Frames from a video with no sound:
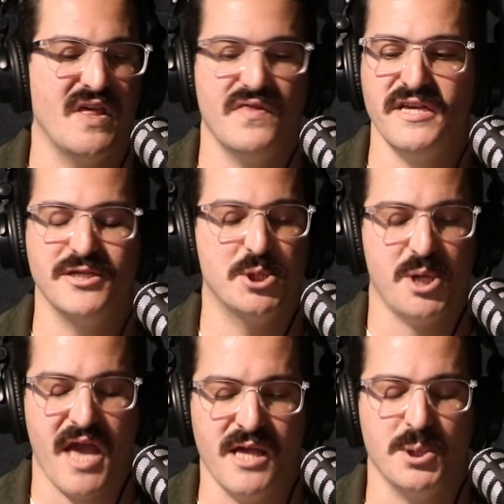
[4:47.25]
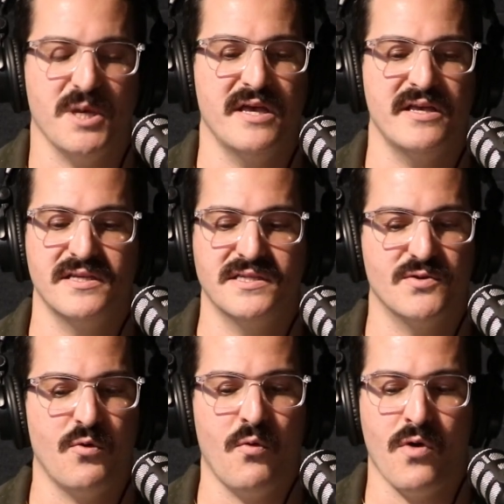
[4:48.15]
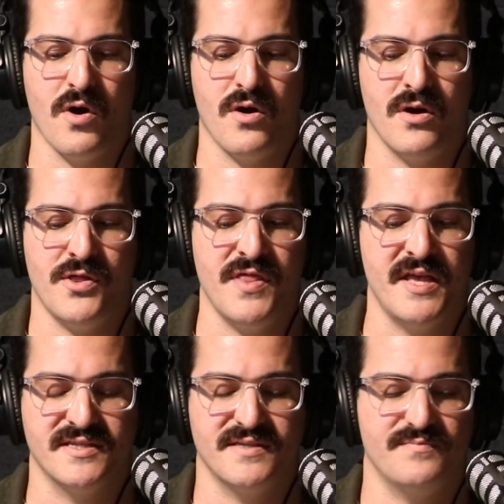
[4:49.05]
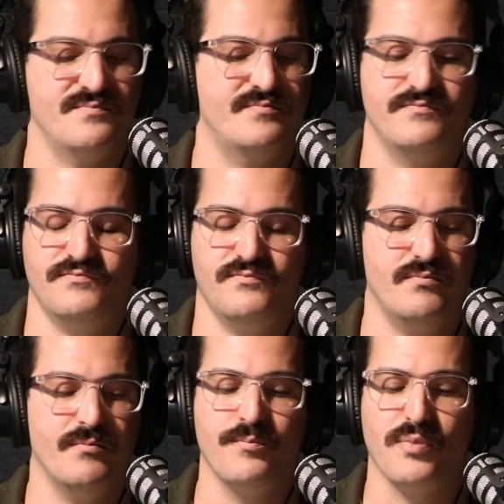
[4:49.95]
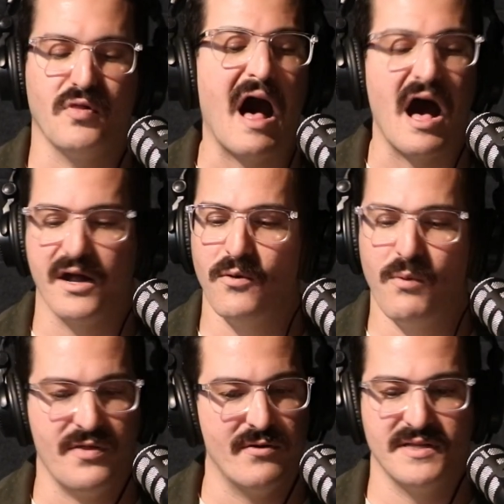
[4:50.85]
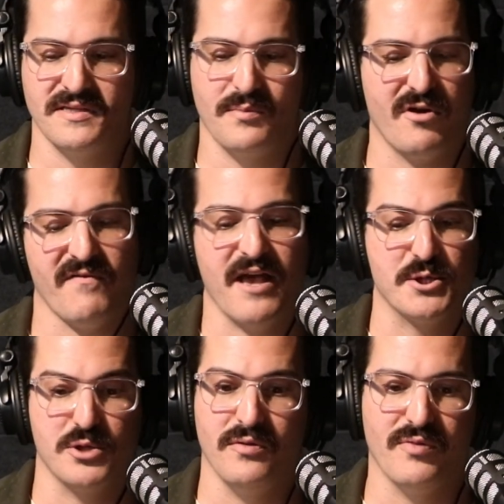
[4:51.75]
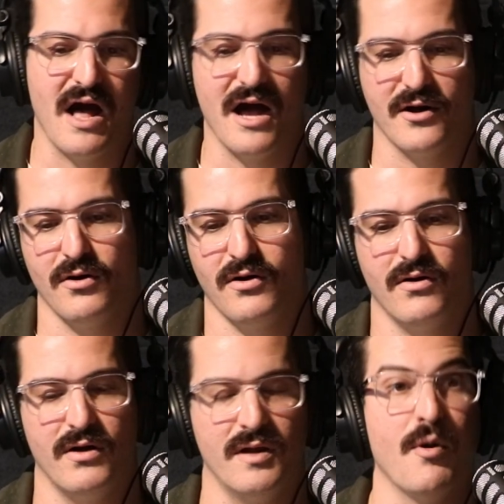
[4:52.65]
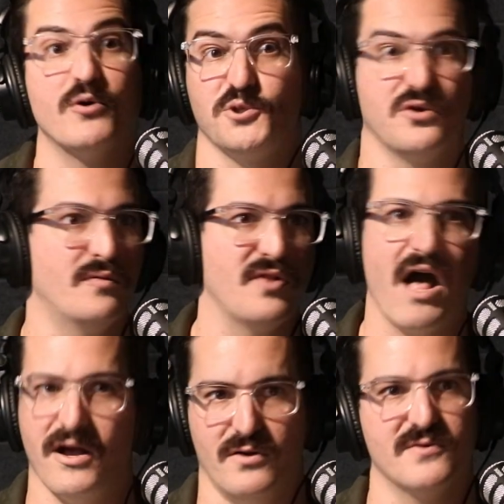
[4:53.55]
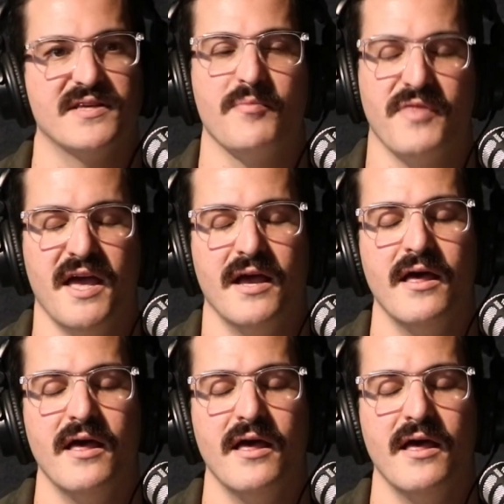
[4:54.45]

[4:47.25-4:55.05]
these changes or this block, whether it's a professional block or an emotional block or something.